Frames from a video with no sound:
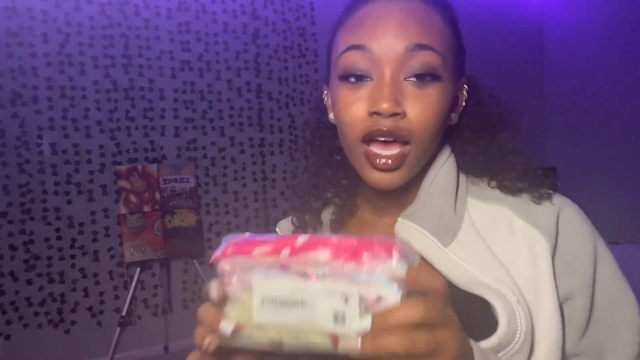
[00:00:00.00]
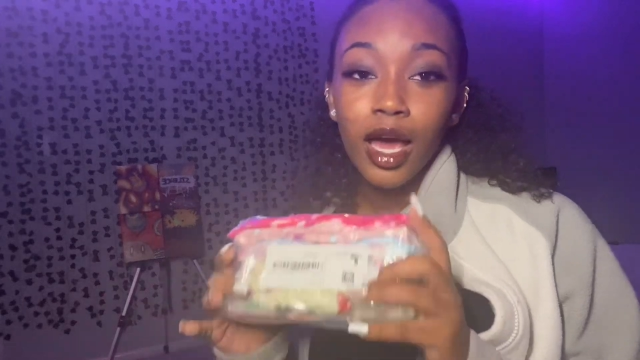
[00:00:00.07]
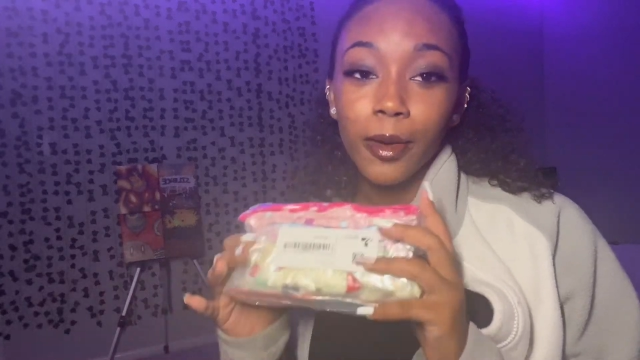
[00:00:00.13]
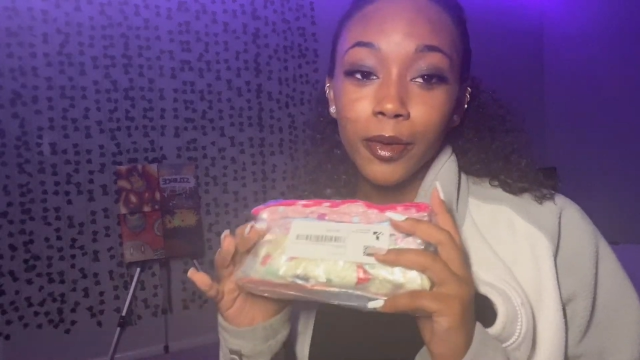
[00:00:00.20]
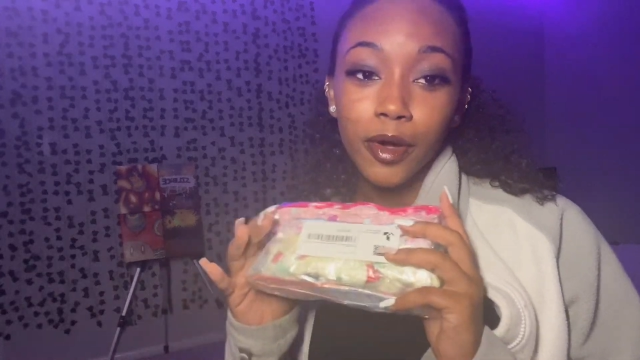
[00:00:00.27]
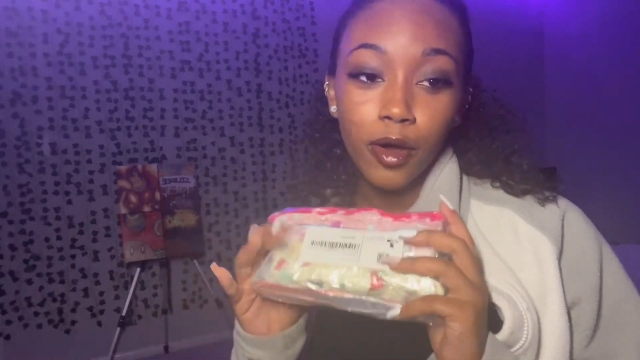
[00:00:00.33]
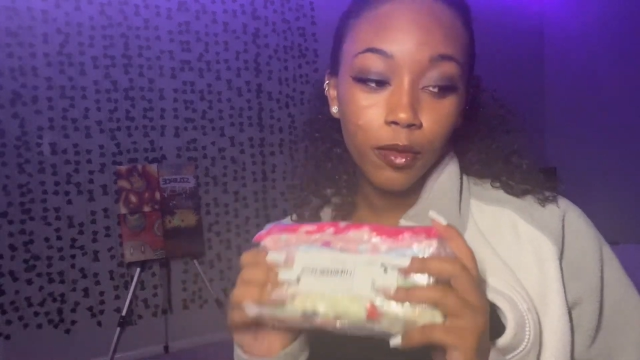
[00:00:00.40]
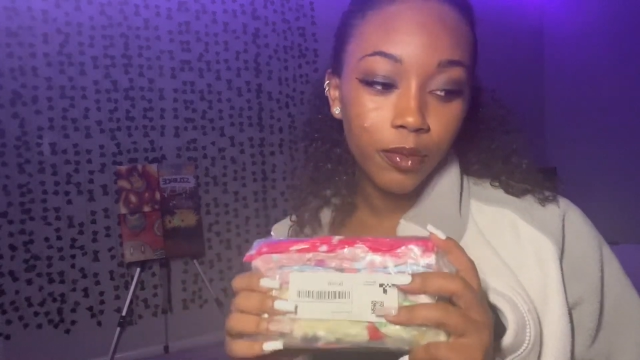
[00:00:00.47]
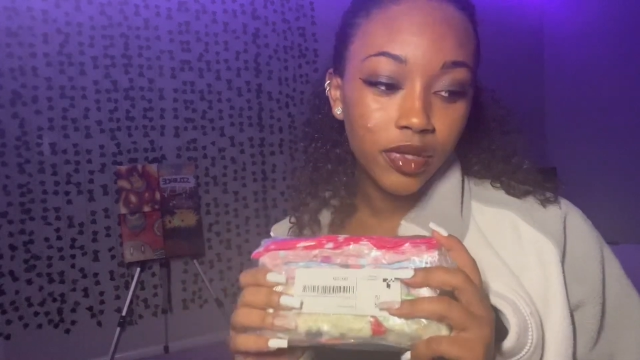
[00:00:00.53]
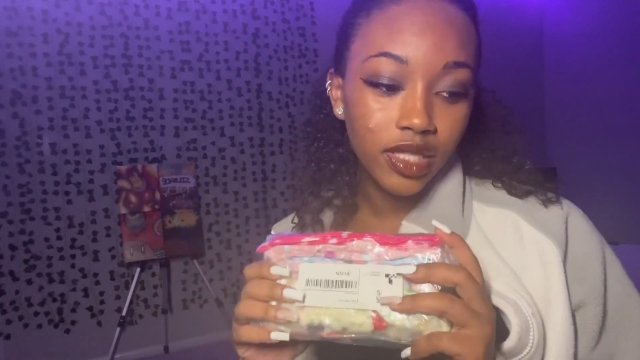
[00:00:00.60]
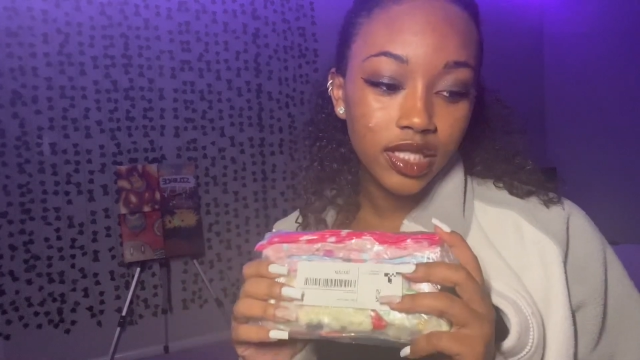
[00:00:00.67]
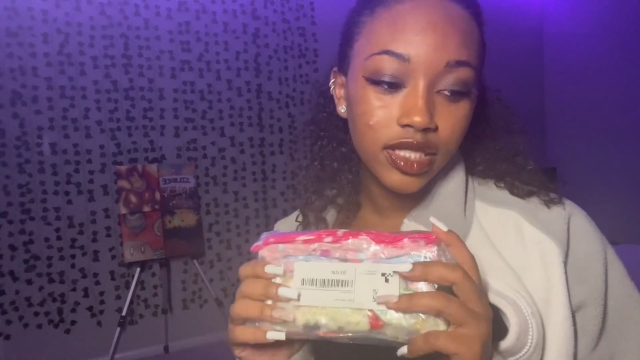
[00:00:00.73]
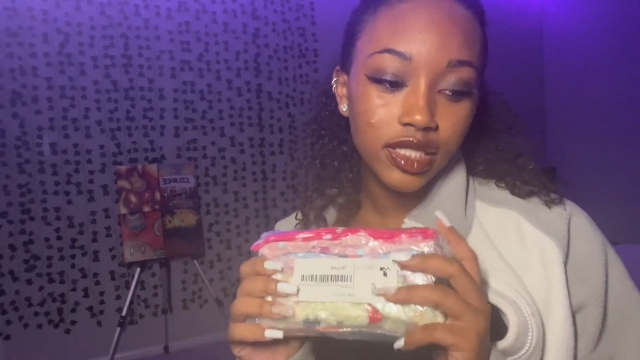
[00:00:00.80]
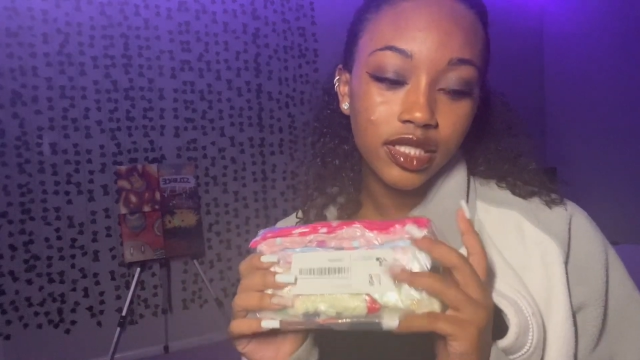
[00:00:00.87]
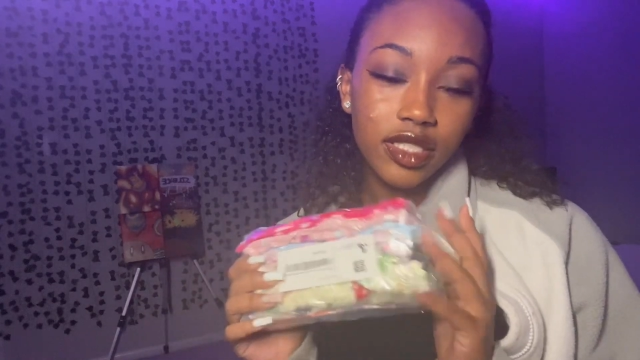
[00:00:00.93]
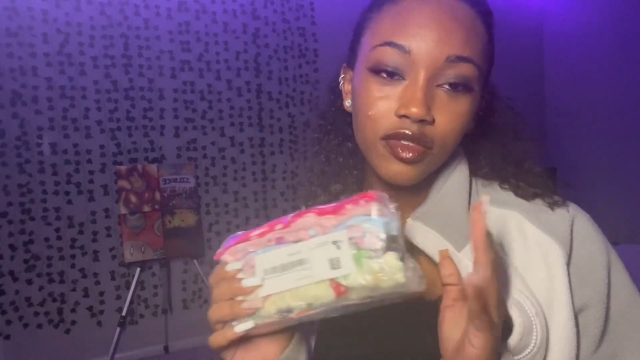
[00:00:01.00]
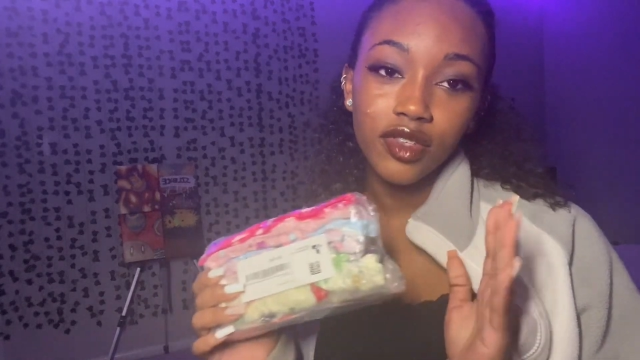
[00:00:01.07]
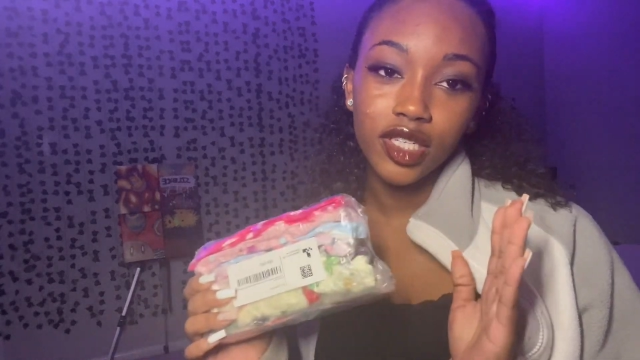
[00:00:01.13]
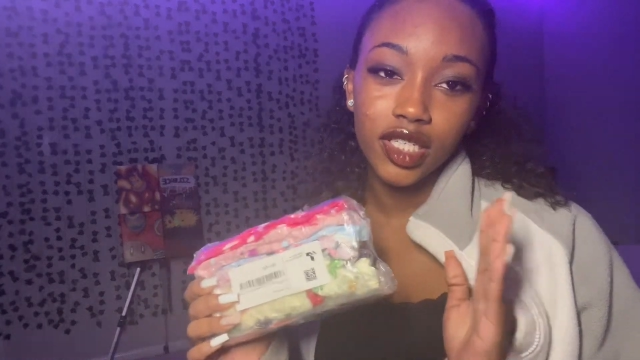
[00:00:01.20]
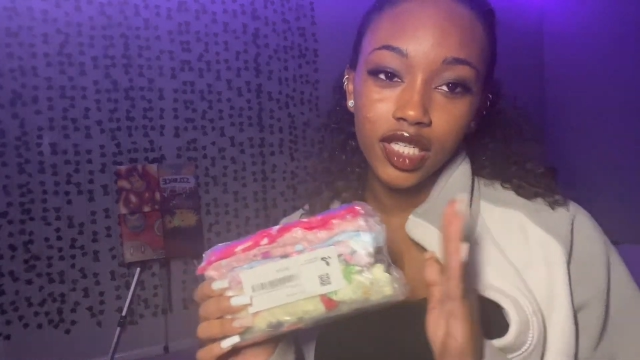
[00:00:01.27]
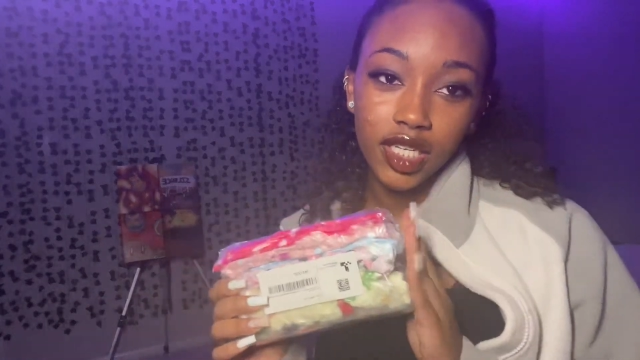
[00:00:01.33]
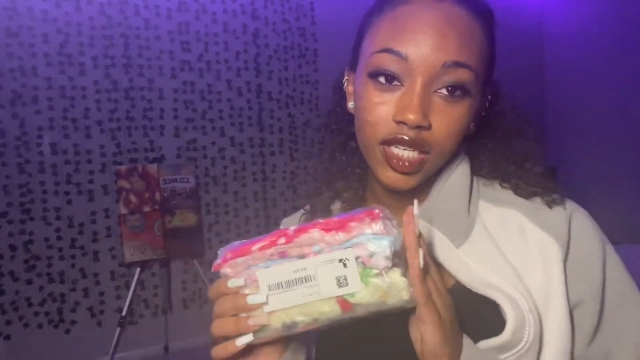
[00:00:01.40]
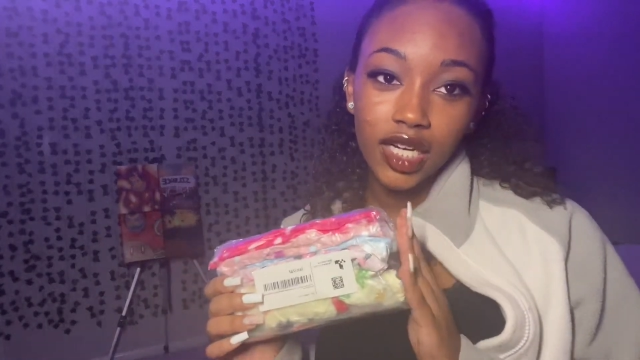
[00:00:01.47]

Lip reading: I want to open these and see if they're good.